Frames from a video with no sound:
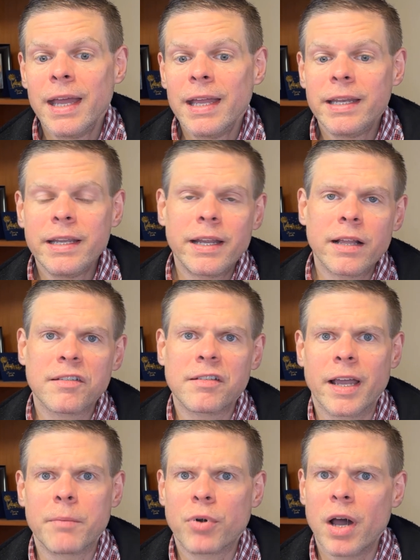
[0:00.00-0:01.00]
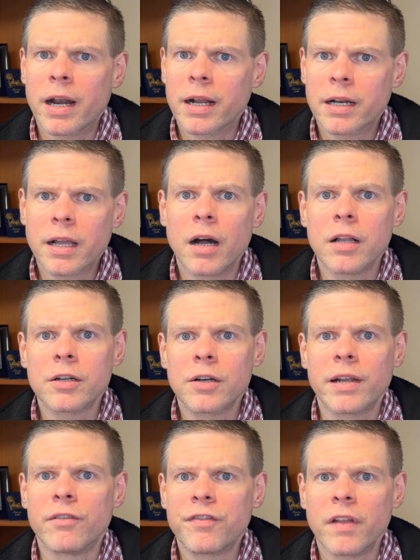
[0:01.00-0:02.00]
Details like product color
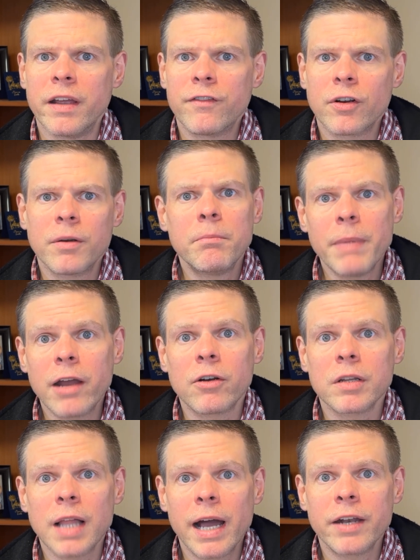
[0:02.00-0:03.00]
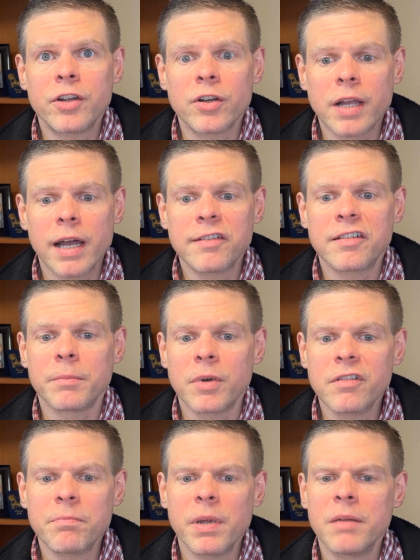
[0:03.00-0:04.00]
and flavor matter a lot to your
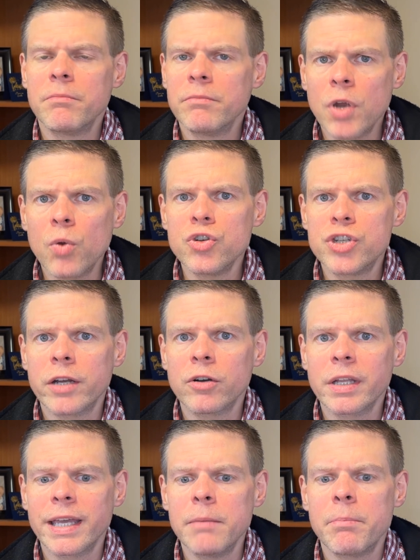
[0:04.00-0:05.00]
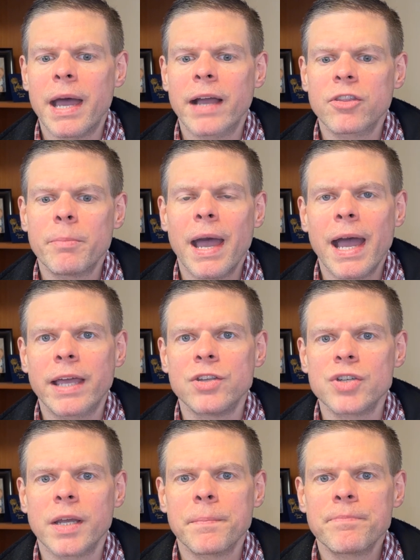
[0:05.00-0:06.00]
customers, but don't generally impact the
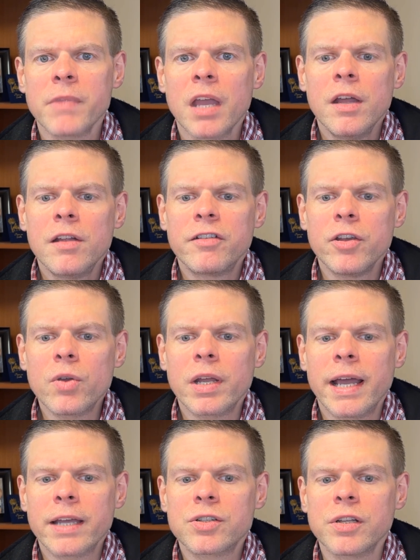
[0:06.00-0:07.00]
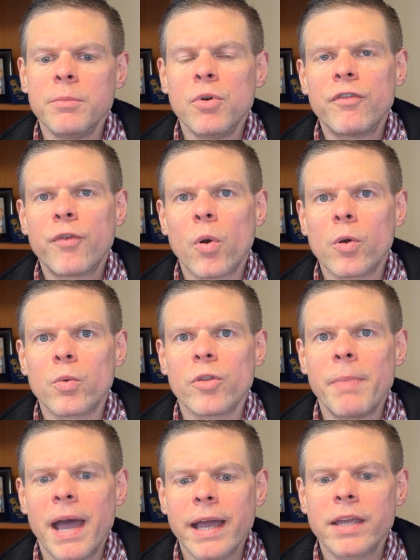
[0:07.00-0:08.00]
packaging. So you can actually move forward with
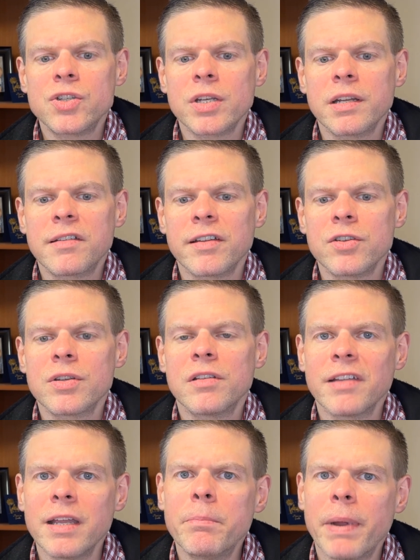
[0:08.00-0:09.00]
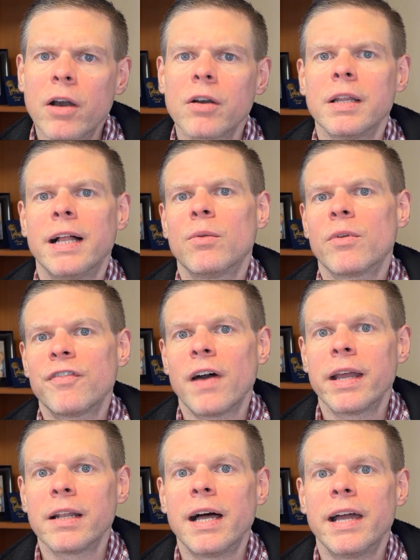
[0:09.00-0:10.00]
packaging decisions in parallel with
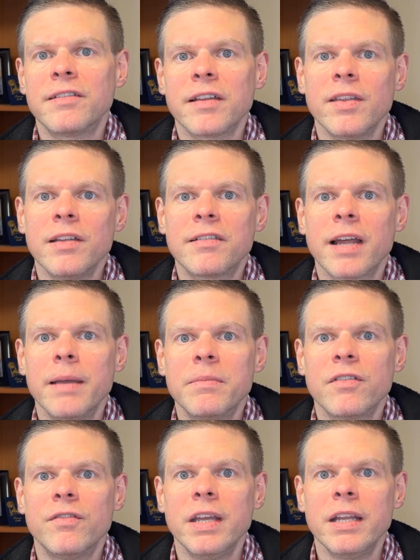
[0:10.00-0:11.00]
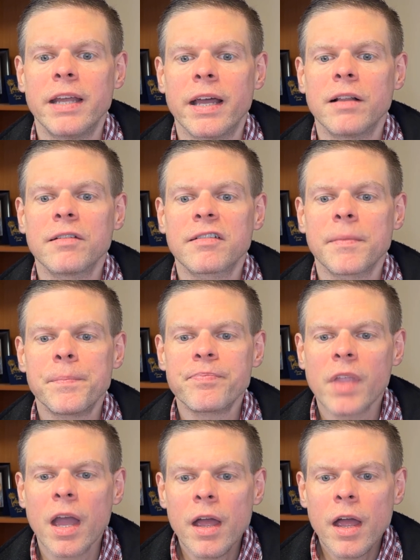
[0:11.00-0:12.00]
finalizing these types of details.
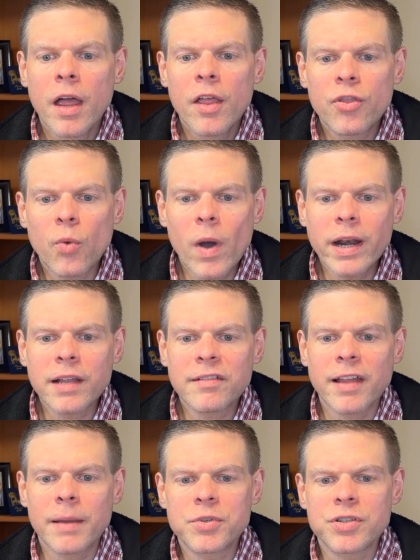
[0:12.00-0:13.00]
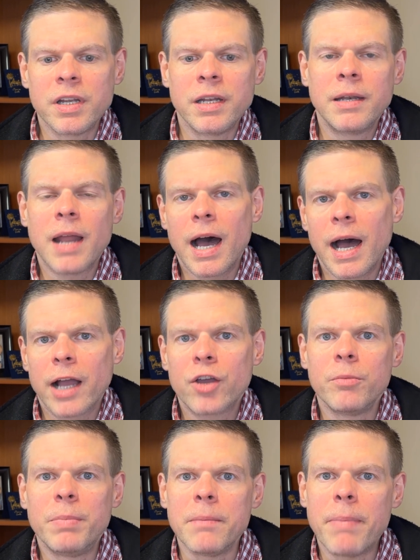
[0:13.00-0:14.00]
The one exception
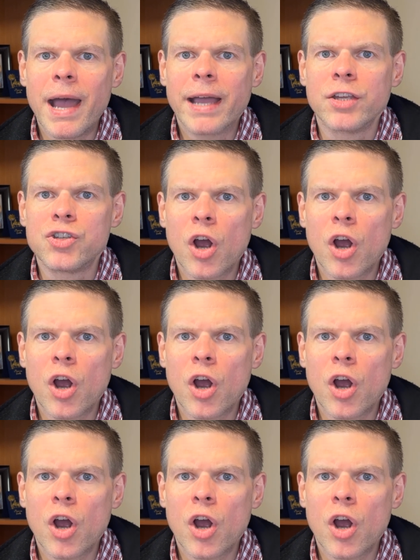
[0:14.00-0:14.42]
could be package